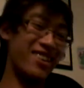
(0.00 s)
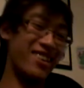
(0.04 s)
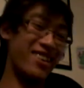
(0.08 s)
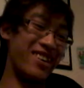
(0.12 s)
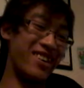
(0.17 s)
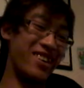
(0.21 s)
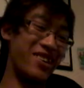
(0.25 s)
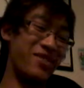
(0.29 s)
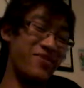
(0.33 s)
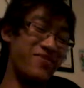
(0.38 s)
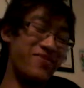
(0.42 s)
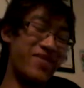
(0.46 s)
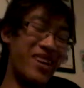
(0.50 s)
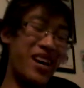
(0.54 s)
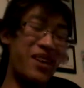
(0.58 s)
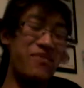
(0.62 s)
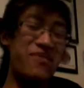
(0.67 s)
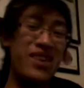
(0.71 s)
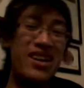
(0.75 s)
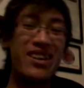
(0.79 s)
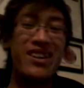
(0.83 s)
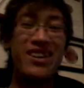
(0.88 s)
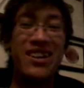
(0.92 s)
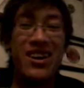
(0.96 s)
I
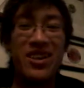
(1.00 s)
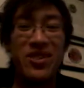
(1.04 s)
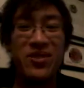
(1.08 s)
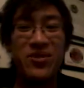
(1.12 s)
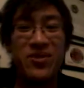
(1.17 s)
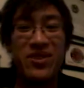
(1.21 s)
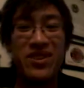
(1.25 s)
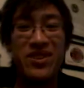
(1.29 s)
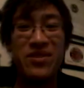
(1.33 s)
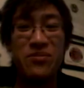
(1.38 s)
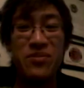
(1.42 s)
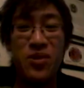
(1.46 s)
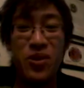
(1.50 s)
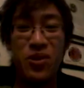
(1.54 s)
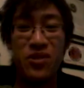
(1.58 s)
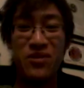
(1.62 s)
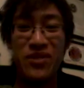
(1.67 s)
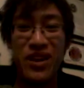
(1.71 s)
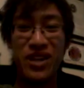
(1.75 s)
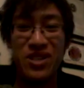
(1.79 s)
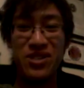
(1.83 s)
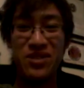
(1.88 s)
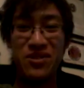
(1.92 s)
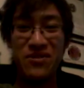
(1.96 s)
made another one, a
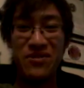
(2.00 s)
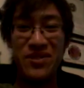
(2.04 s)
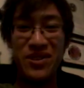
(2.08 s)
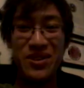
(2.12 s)
motivational